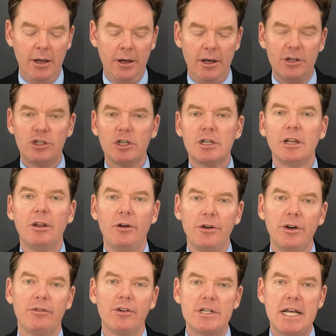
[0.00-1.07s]
It's just a little
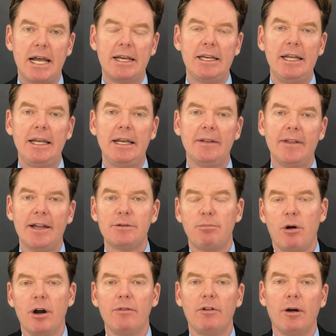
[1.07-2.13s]
different technique, and that's
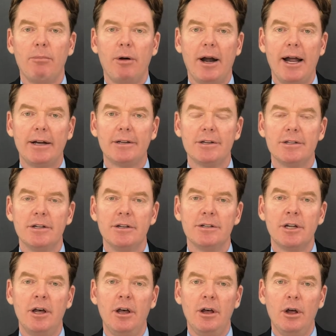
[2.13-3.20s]
part of our practice is
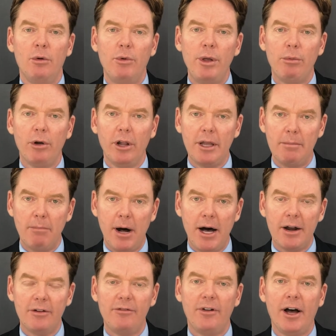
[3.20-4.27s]
we really
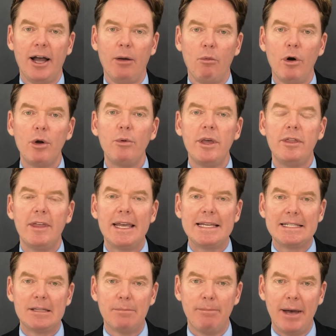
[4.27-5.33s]
modify what do we think
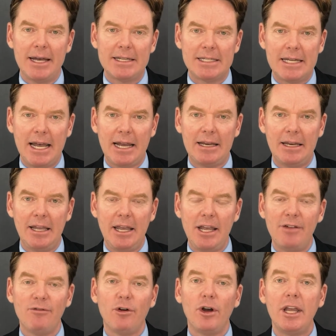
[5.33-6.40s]
is the best technique
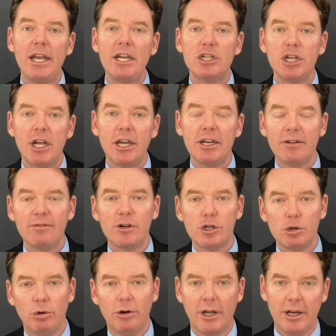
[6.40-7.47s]
for each
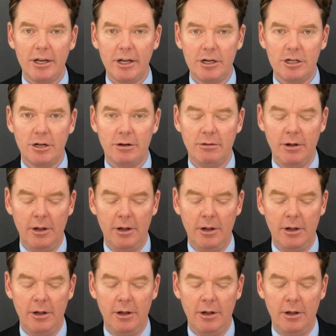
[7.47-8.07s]
individual condition.